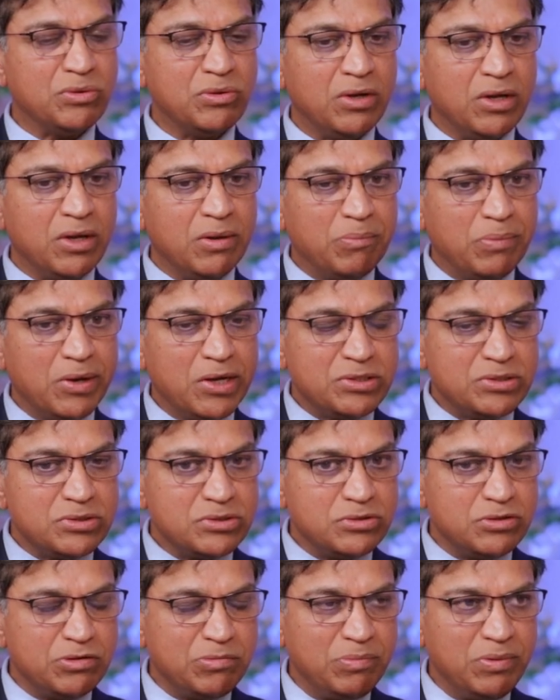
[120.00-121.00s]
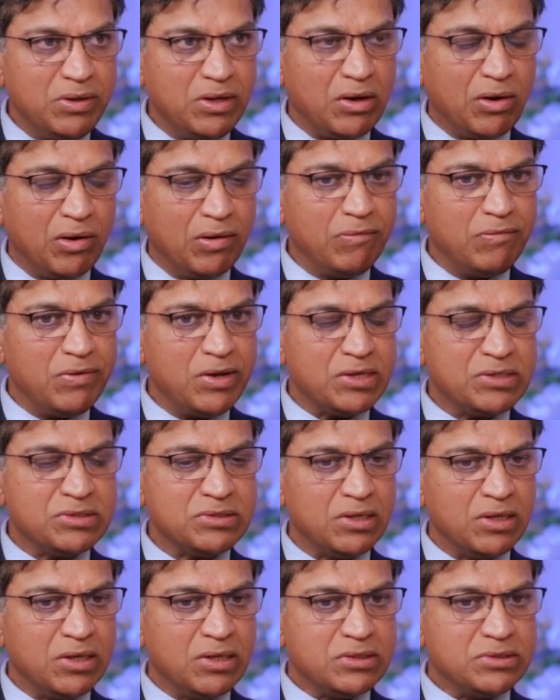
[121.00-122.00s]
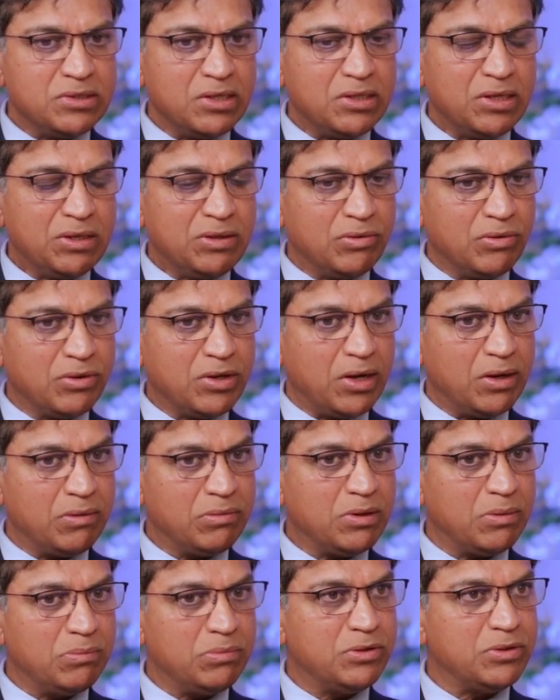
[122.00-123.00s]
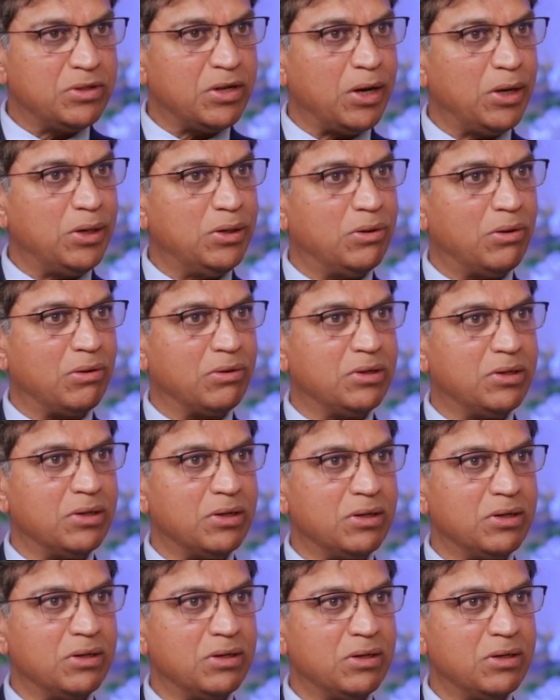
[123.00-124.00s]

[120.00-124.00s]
So, patients should be always say that, okay, I have come to the right doctor.